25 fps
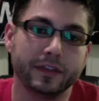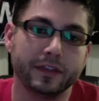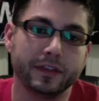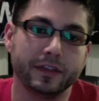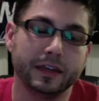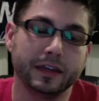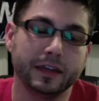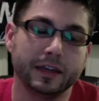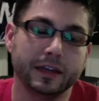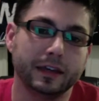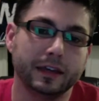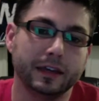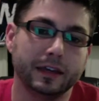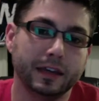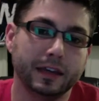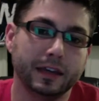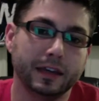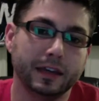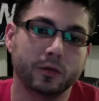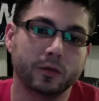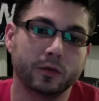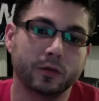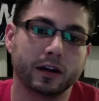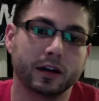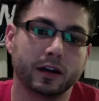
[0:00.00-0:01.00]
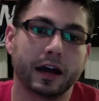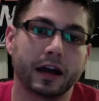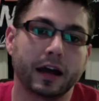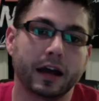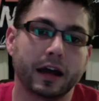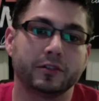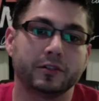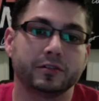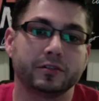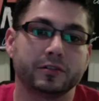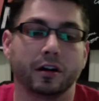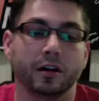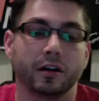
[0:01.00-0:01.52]
the HIIT
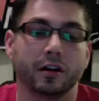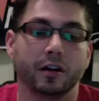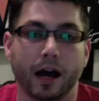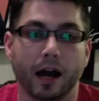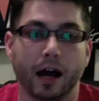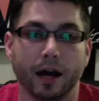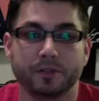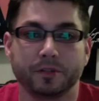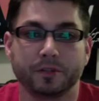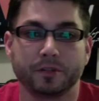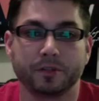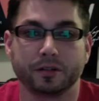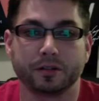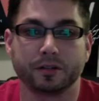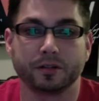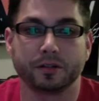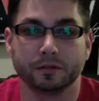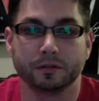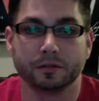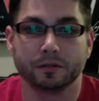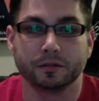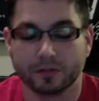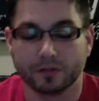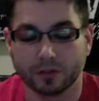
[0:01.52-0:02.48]
workouts are optional.